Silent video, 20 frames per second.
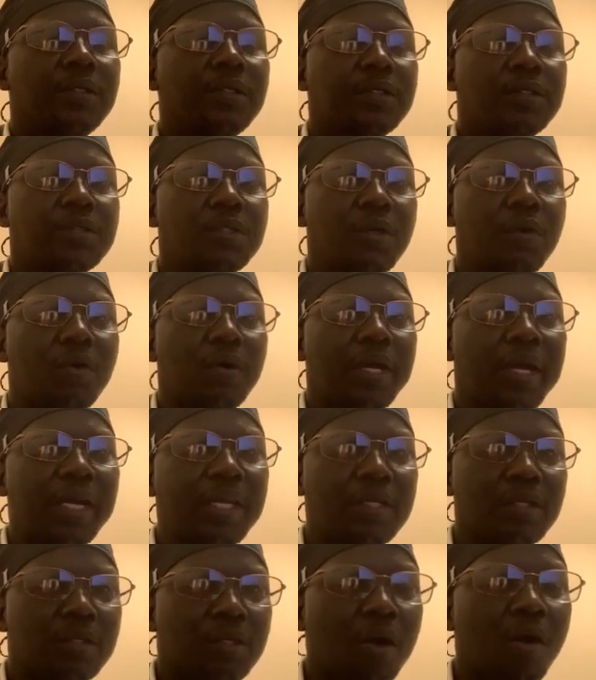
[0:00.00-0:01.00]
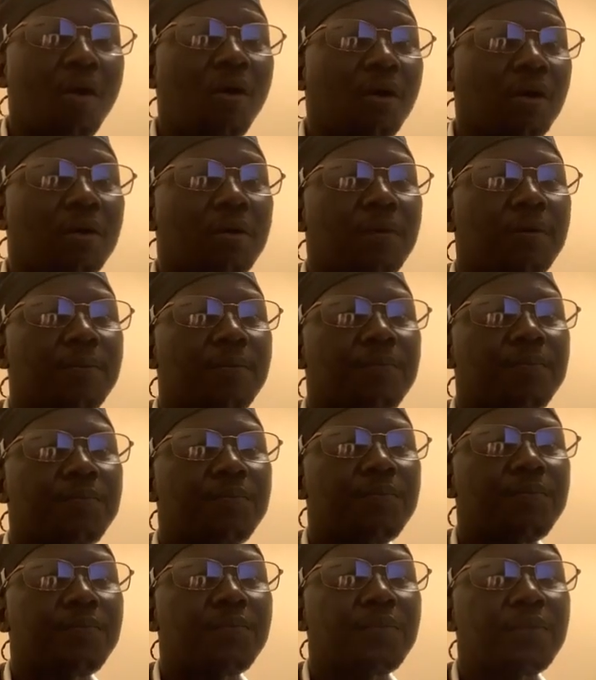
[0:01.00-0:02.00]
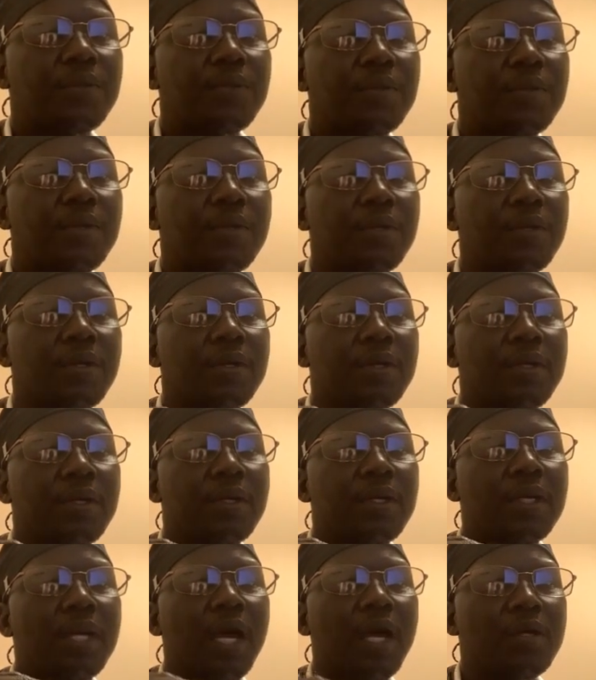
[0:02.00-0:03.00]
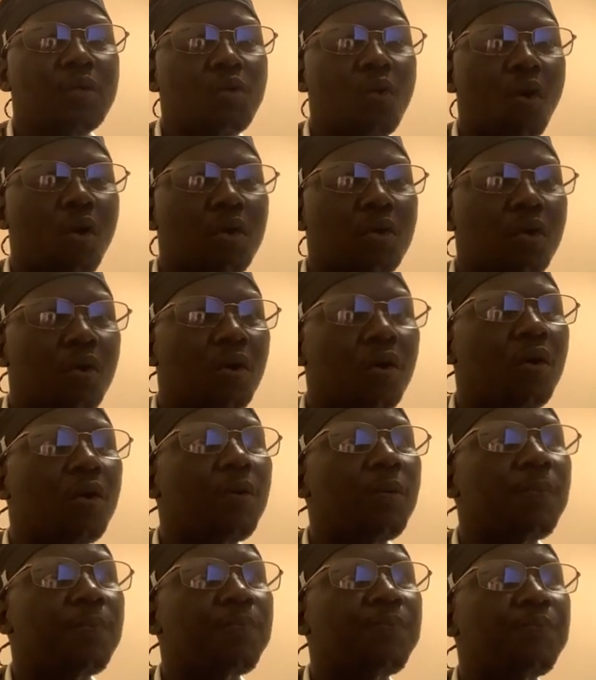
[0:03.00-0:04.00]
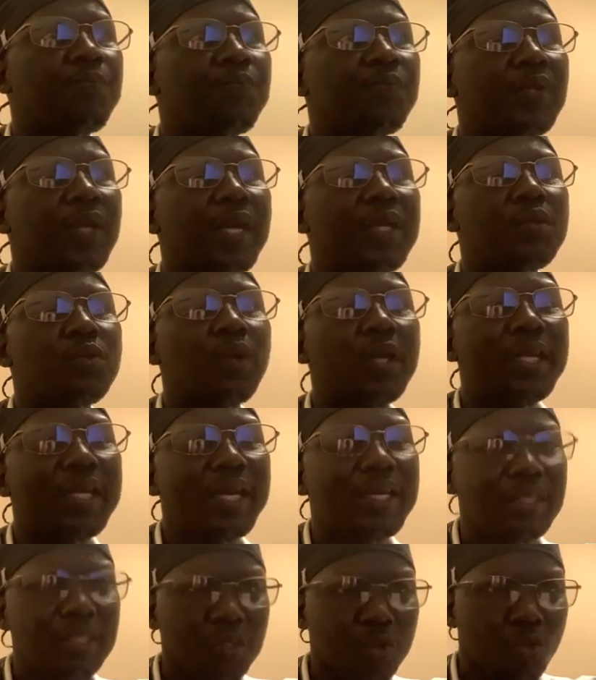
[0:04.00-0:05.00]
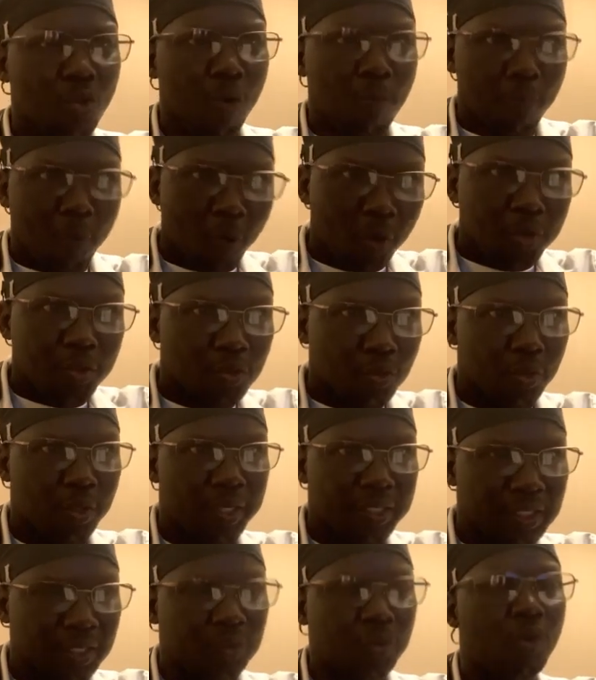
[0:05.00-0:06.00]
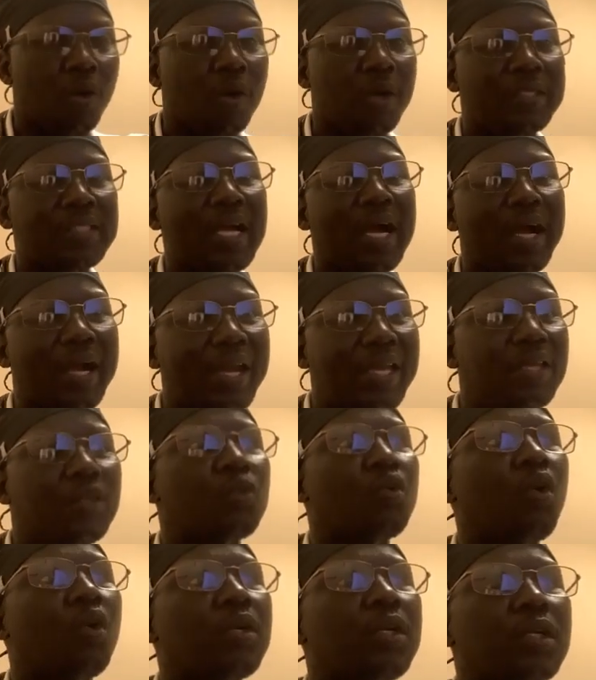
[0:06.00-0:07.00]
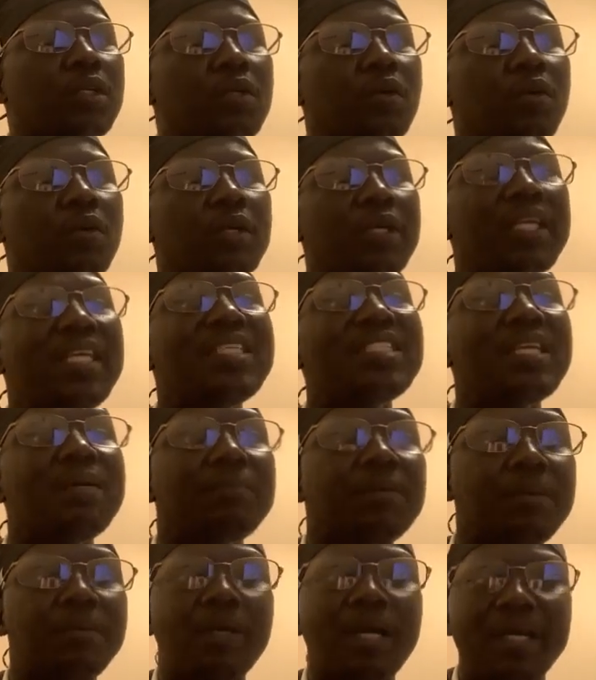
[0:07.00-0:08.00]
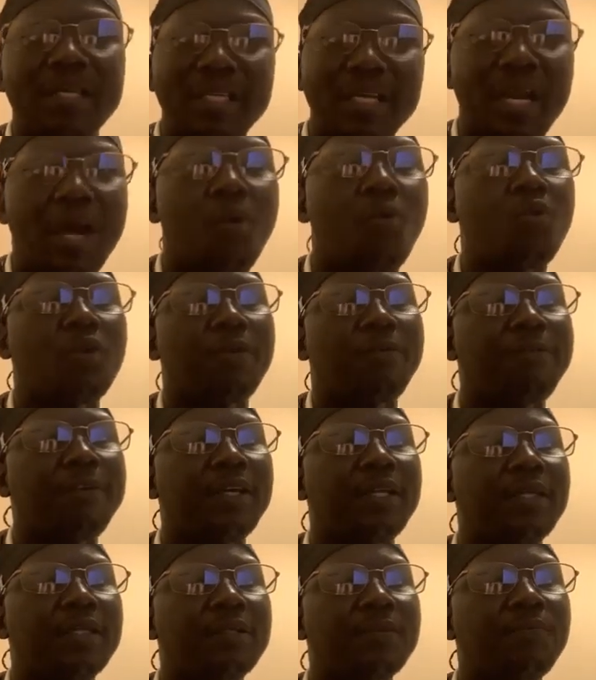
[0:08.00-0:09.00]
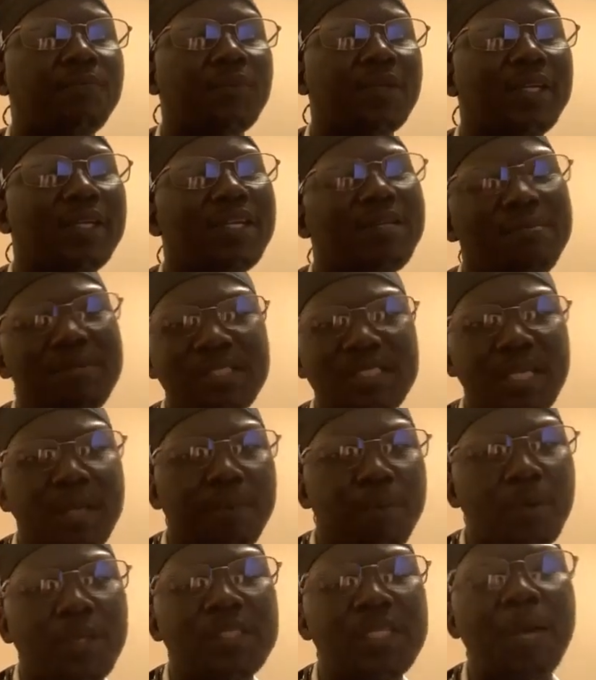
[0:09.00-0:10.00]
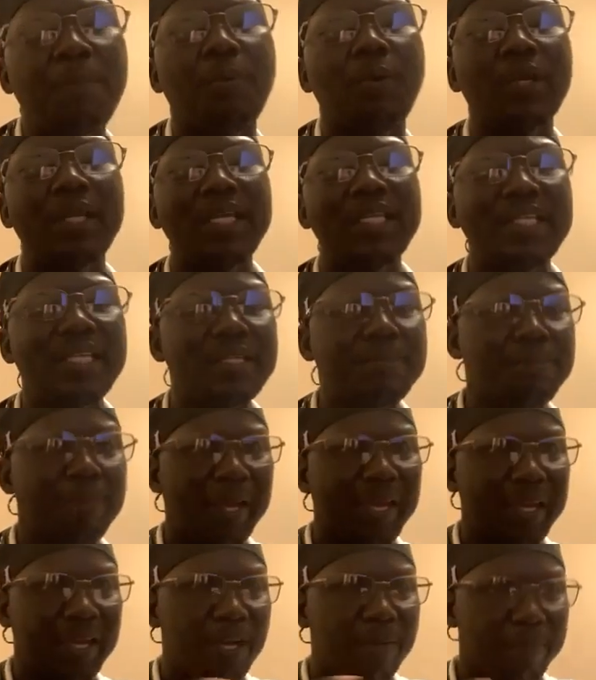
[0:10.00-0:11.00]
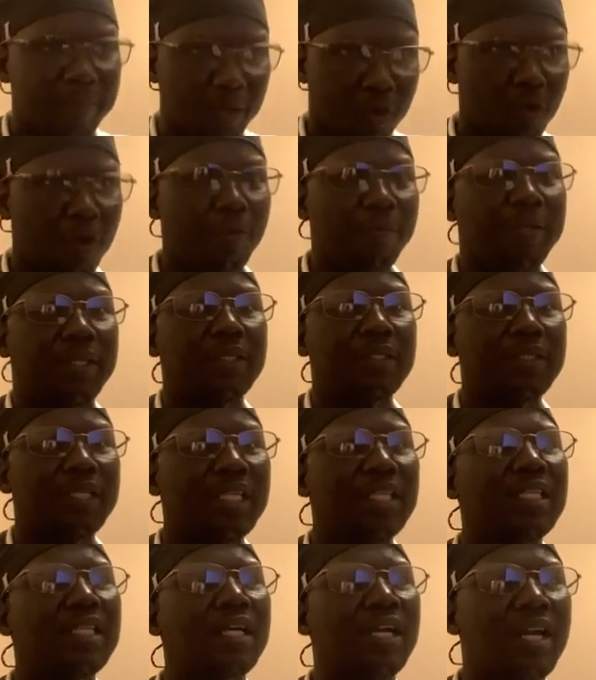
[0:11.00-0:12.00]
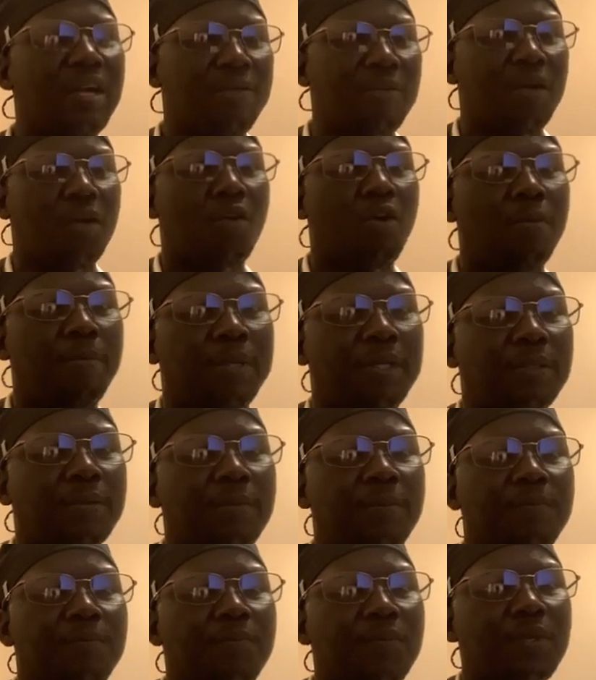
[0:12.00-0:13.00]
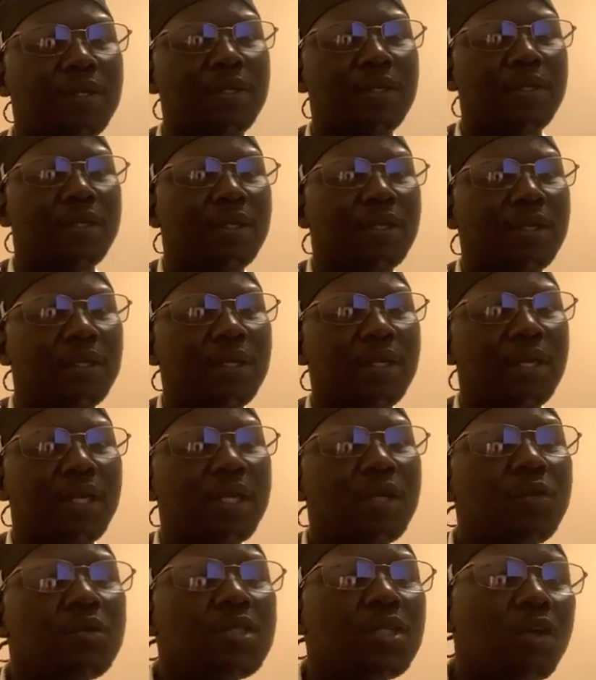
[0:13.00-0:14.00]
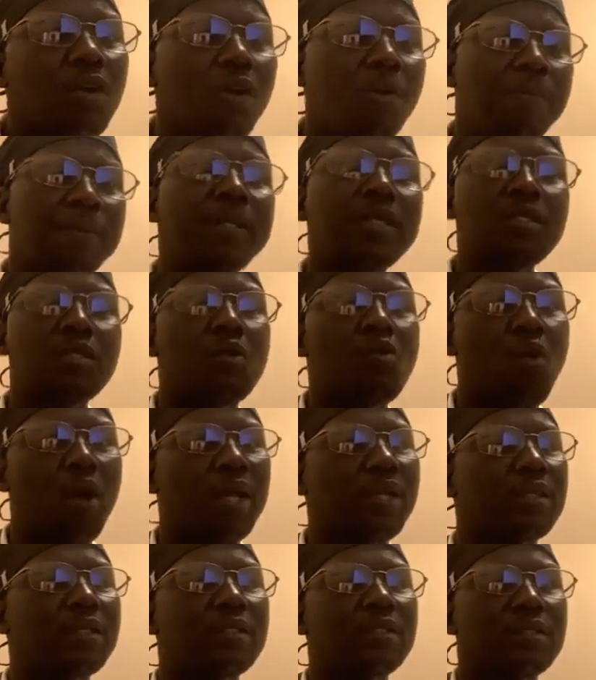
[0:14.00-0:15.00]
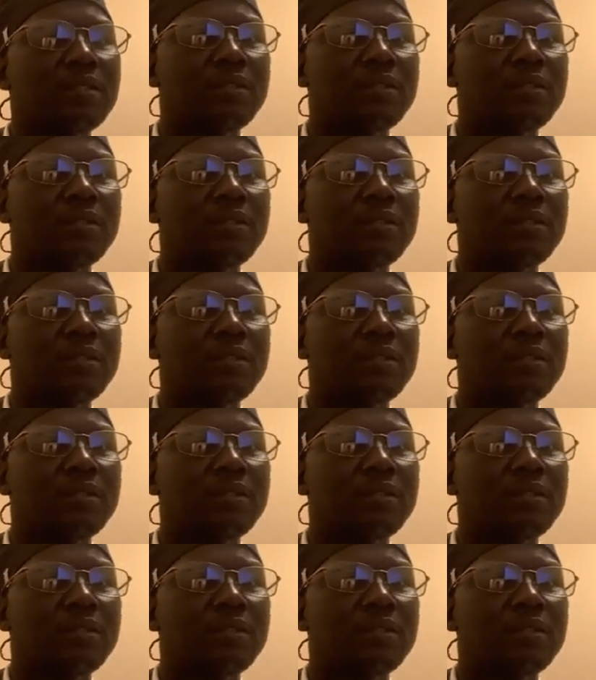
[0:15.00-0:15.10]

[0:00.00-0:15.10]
so kan to da to go enjoy chi to point do e cha to ka cha nga ye to doctor di sometimes na ka di ka mo de feel let me say for example ne te pai kap ke covid ne te kap ke covid riuji covid ne to one